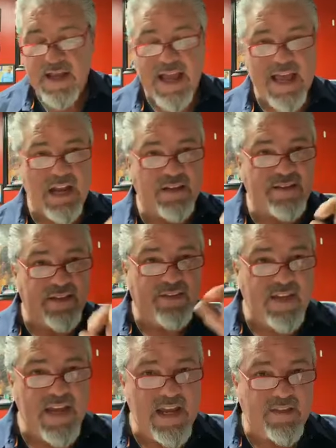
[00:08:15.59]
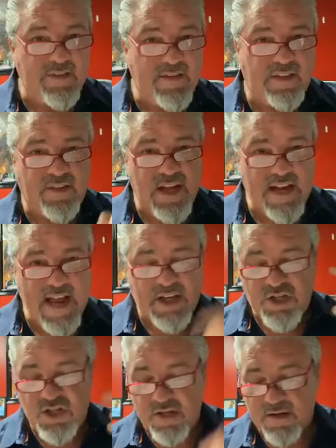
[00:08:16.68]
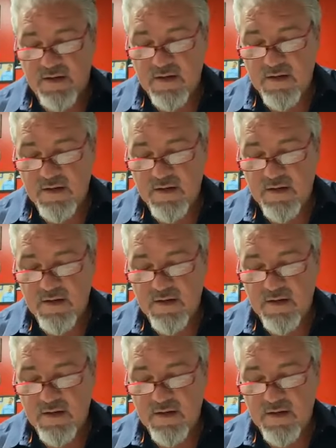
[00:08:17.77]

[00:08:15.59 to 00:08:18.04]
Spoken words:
and a disease, disconnection,